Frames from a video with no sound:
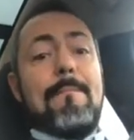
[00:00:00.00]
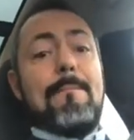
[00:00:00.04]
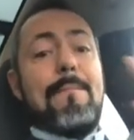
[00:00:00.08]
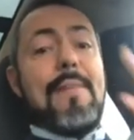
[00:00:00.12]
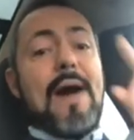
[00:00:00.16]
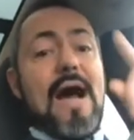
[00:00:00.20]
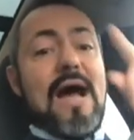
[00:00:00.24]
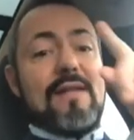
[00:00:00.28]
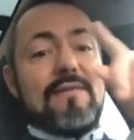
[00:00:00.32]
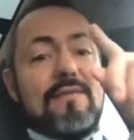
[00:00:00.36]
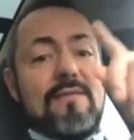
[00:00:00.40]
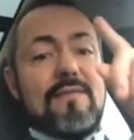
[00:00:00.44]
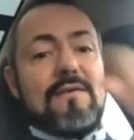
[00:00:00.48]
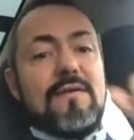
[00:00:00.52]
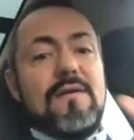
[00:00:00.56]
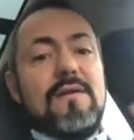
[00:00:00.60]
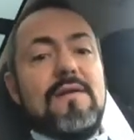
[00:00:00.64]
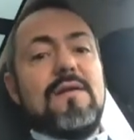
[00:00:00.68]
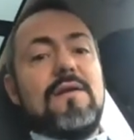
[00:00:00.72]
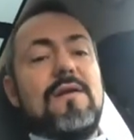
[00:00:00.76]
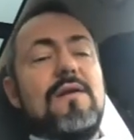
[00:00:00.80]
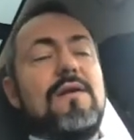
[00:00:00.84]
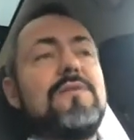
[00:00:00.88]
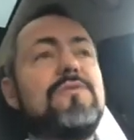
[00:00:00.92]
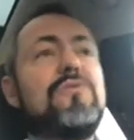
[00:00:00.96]
But
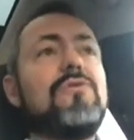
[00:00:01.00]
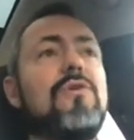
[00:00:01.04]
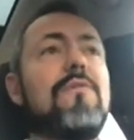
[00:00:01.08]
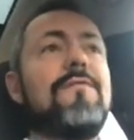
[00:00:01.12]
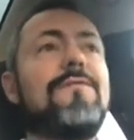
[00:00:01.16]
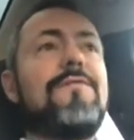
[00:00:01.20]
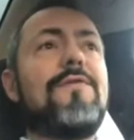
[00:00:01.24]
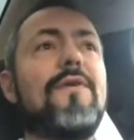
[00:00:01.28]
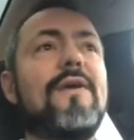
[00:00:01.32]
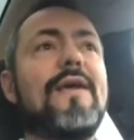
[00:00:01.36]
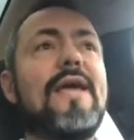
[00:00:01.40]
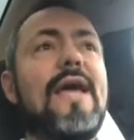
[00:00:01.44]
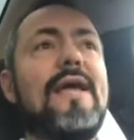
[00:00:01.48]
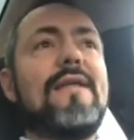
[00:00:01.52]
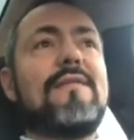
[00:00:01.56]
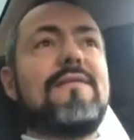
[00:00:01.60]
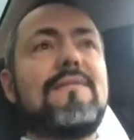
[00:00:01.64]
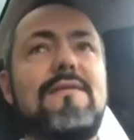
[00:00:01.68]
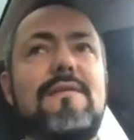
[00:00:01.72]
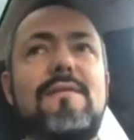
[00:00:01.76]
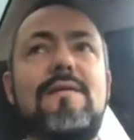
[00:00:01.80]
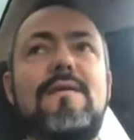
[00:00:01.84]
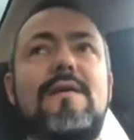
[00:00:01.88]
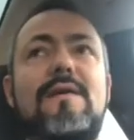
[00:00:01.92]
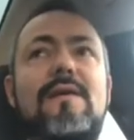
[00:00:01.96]
don't forget
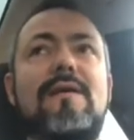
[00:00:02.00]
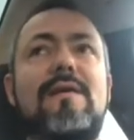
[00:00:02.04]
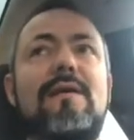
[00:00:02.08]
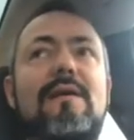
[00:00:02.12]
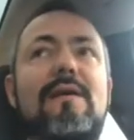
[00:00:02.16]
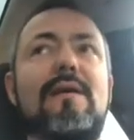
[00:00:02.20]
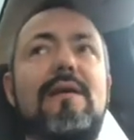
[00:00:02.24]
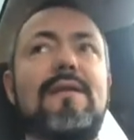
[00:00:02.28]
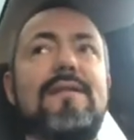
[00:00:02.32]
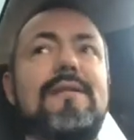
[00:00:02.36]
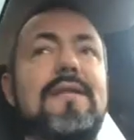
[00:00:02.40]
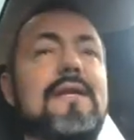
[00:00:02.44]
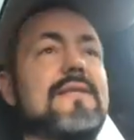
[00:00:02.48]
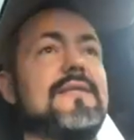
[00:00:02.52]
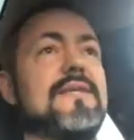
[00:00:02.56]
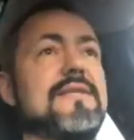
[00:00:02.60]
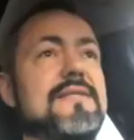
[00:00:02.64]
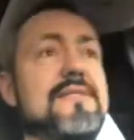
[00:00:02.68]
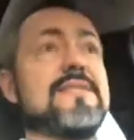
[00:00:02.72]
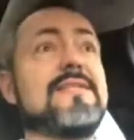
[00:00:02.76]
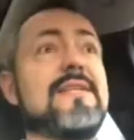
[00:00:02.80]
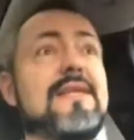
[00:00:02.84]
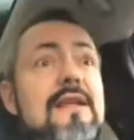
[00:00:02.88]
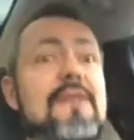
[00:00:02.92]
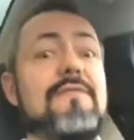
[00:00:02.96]
that
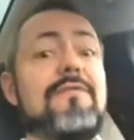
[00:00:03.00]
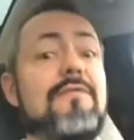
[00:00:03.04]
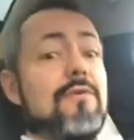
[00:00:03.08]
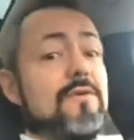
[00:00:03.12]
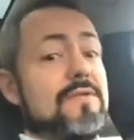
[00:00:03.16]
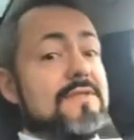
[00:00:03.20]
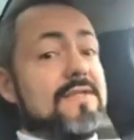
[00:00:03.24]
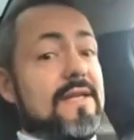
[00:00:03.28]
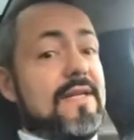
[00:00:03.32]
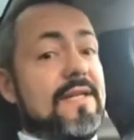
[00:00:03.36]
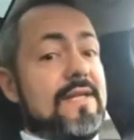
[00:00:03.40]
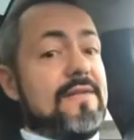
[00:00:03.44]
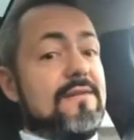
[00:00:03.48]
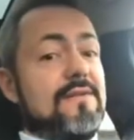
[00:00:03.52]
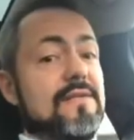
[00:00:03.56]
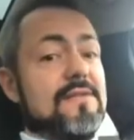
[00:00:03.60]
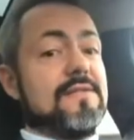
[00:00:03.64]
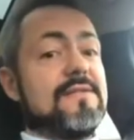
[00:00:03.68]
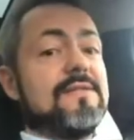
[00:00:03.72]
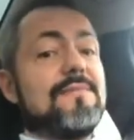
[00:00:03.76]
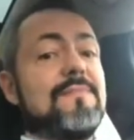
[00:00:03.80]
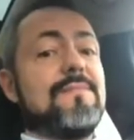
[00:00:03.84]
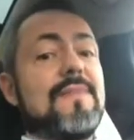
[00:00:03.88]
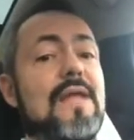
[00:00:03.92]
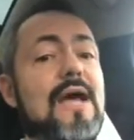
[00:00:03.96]
it's still a 4 cylinders.